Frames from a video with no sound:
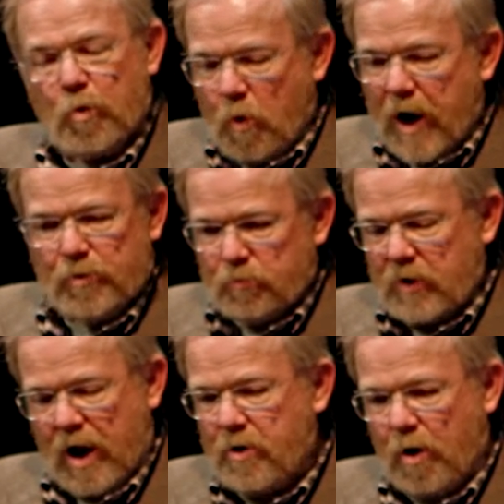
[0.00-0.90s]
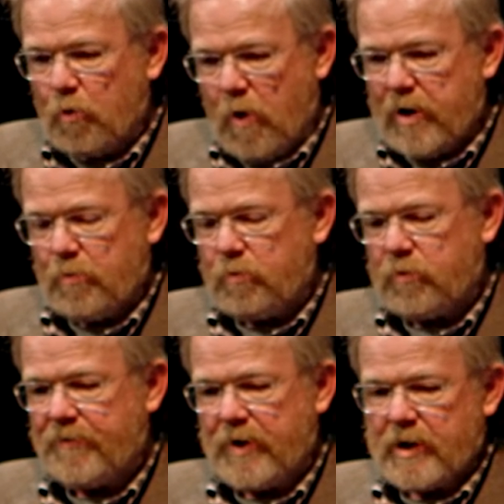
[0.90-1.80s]
quite a
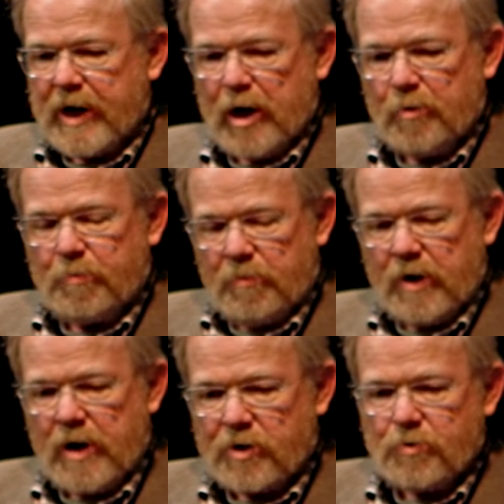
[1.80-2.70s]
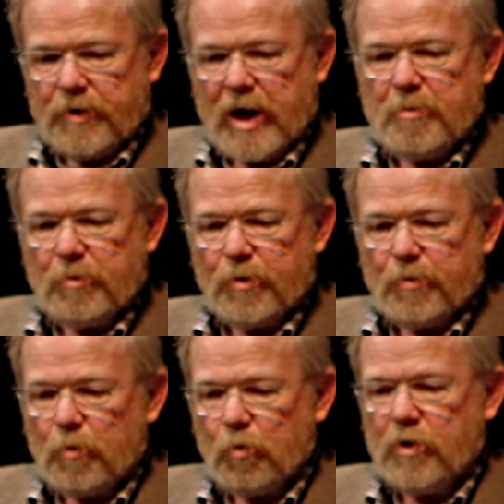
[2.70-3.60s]
sophisticated next door neighbor,
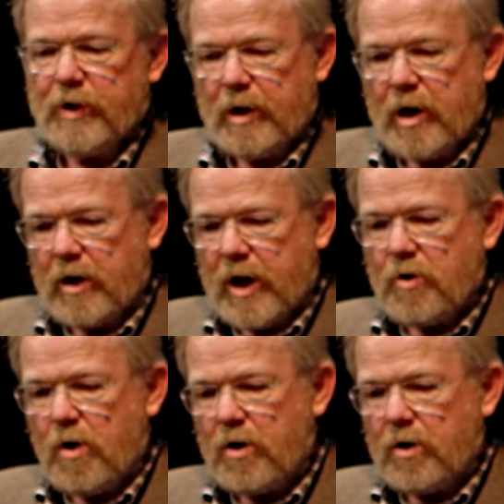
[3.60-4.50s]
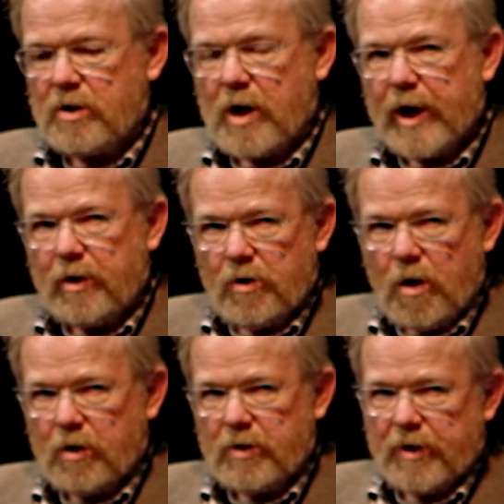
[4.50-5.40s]
worldly, and they'd gone on a cycling
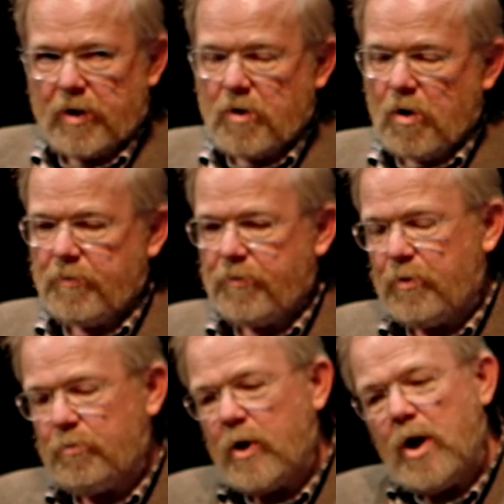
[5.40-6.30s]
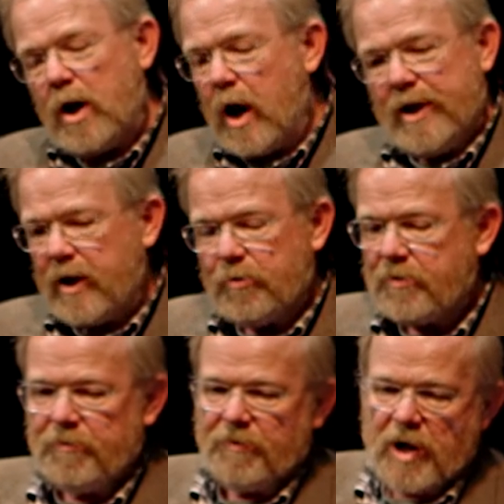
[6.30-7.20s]
holiday. They'd gone from, I think it was
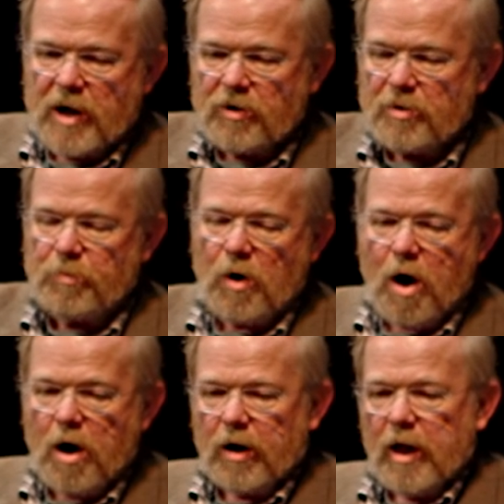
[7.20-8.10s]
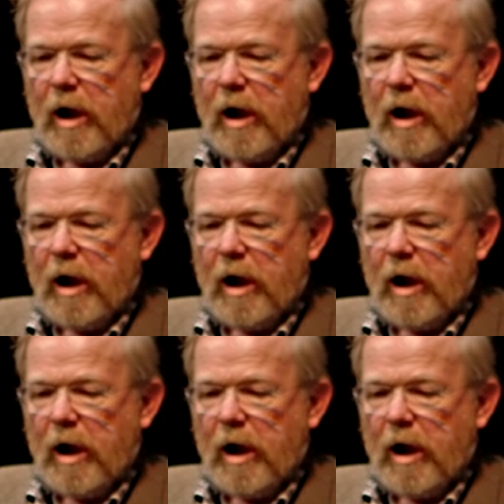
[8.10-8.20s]
from Vienna to Prague.